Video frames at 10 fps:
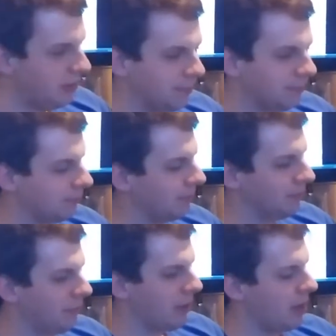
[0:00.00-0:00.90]
Mm.
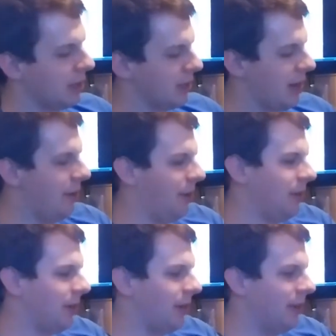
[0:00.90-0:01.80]
The
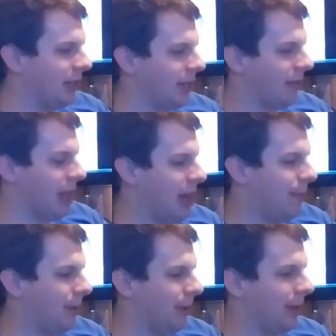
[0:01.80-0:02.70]
sour tartness of the
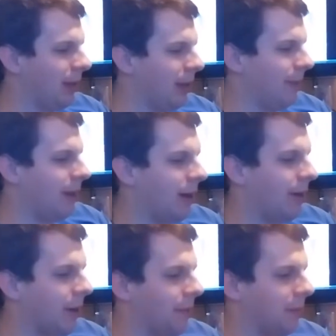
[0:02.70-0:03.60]
apple and the lemon, I
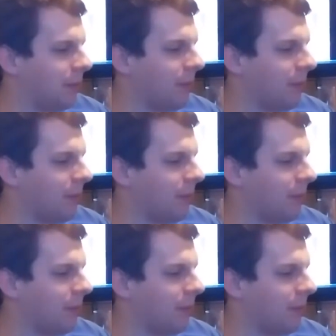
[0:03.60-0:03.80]
don't know.